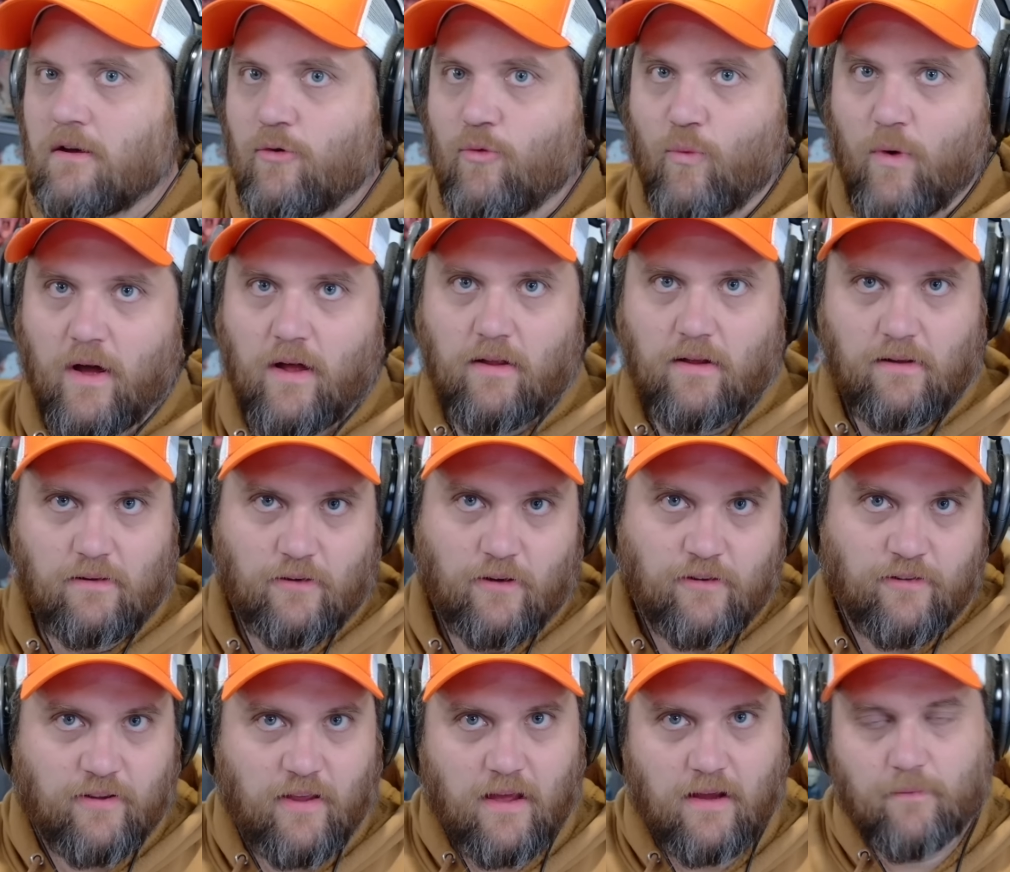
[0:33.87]
well, it
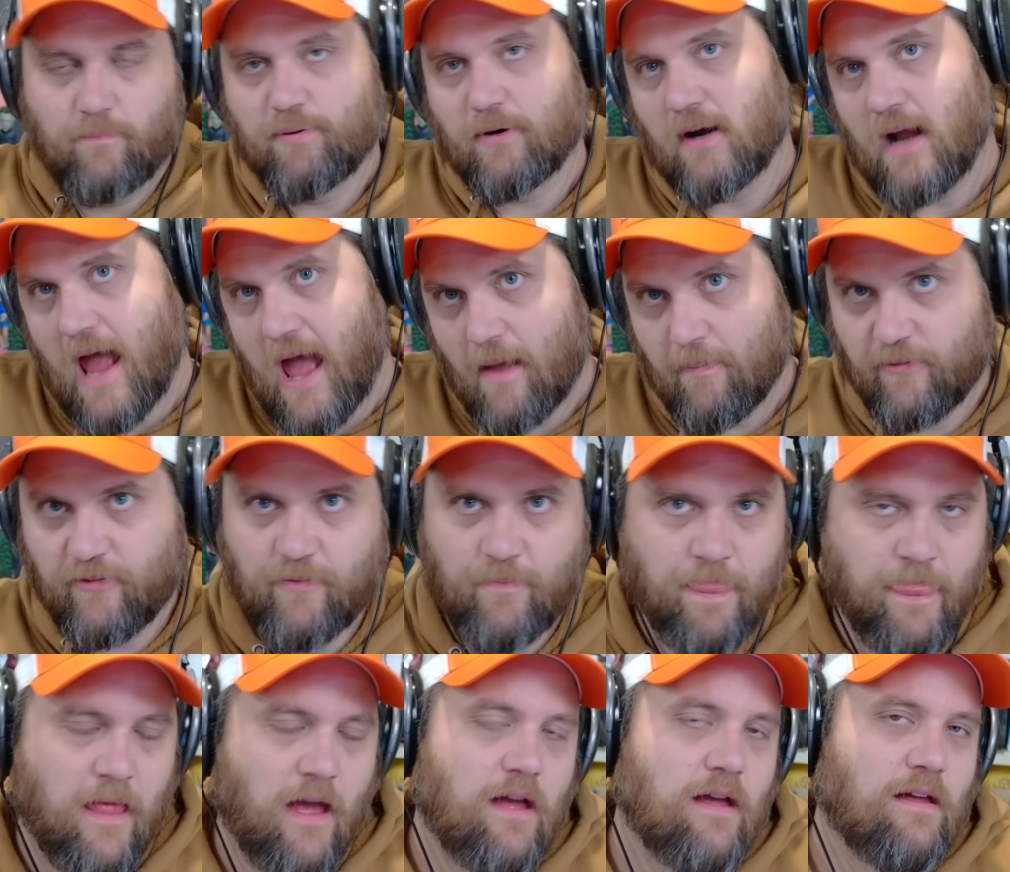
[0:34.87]
looks like perhaps
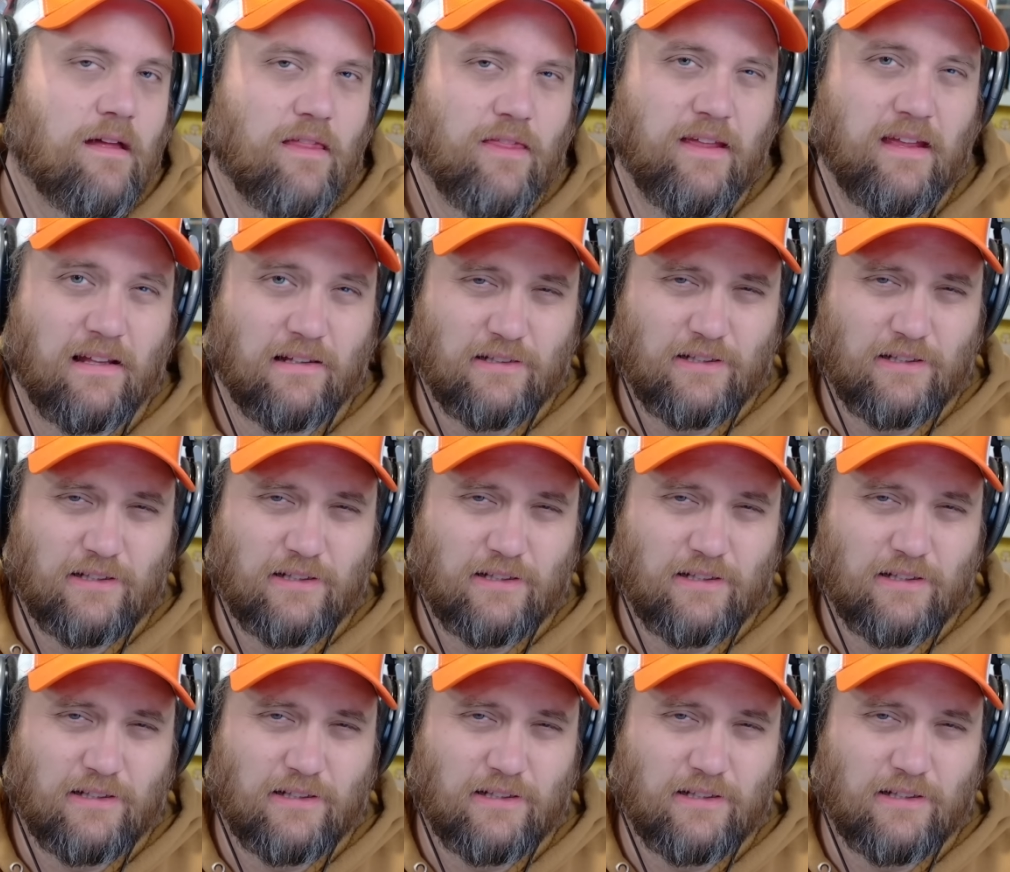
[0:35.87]
the